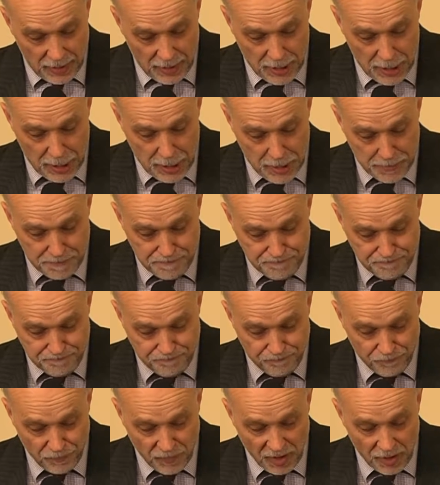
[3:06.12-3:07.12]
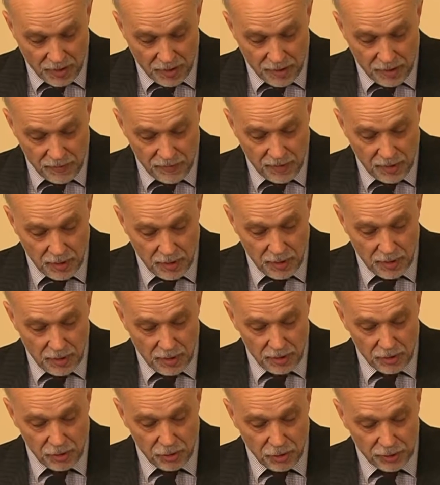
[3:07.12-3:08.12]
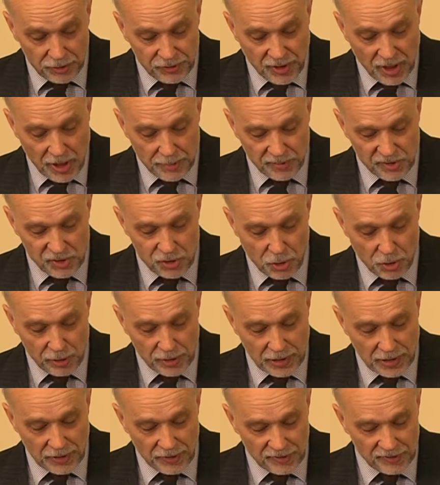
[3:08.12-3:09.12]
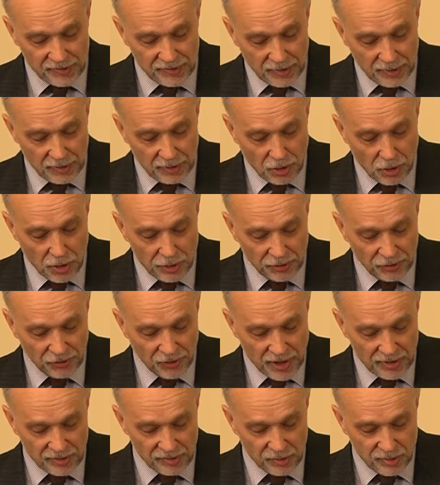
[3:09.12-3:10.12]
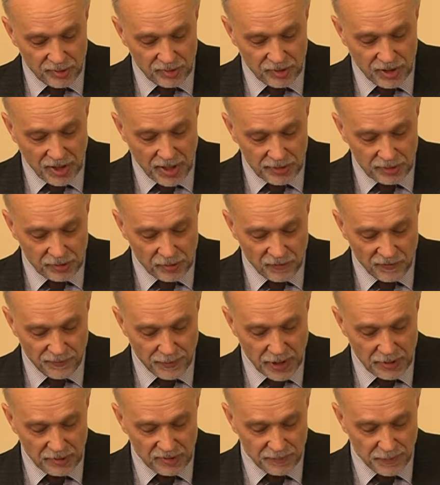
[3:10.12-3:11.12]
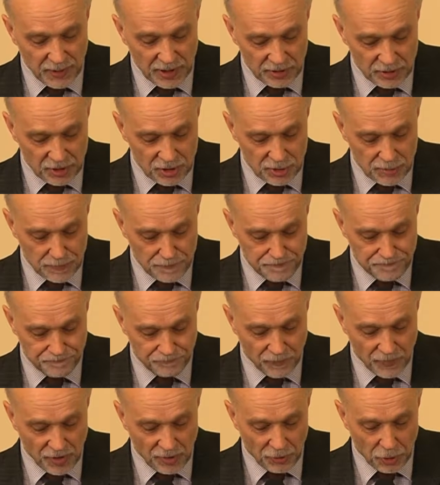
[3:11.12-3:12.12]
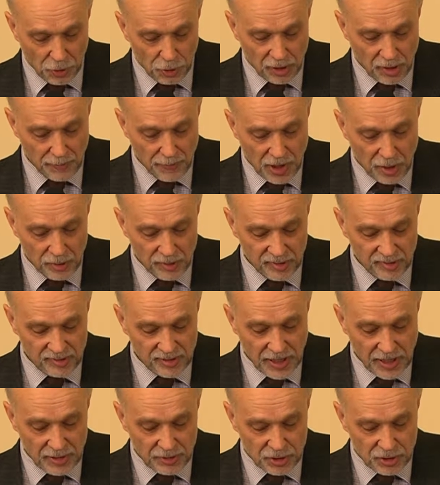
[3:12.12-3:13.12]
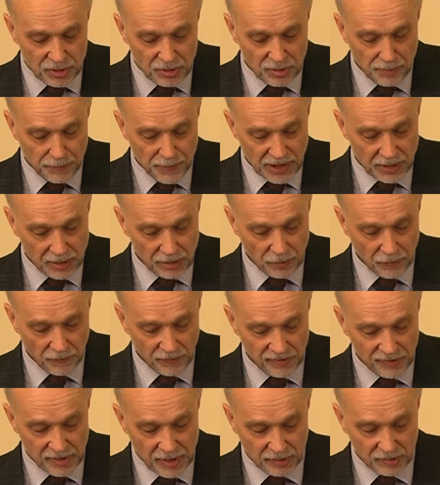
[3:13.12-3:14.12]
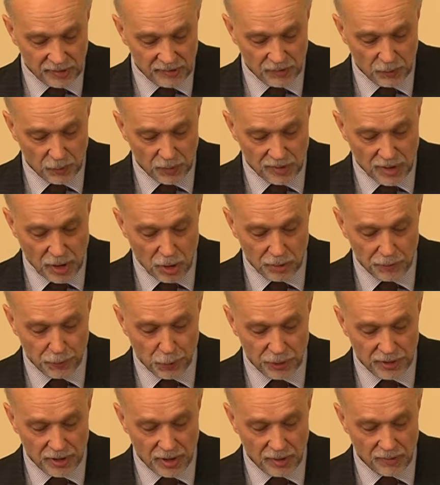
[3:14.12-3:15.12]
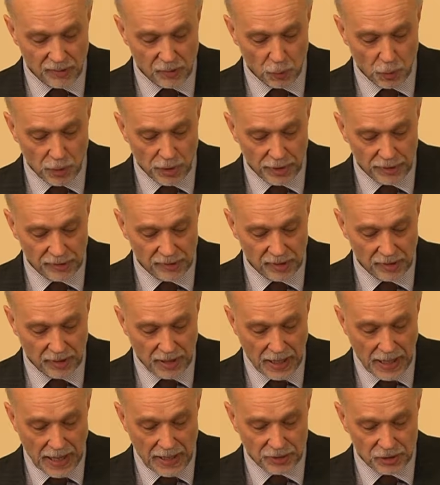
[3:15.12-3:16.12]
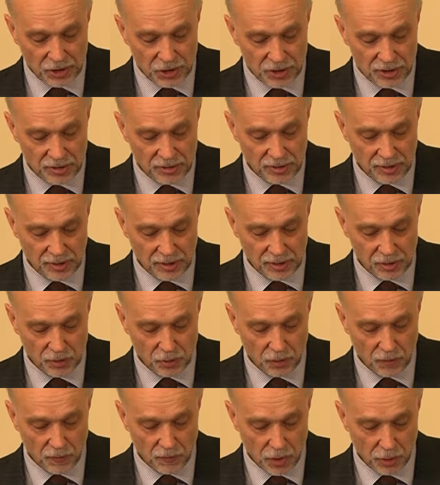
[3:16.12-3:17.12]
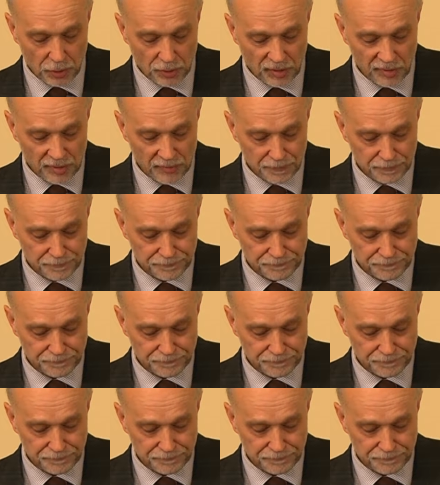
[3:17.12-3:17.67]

The New York Times journalist, in contrast to the title of my speech, wrote about this ancient meaning of sex without putting the word ancient into quotes.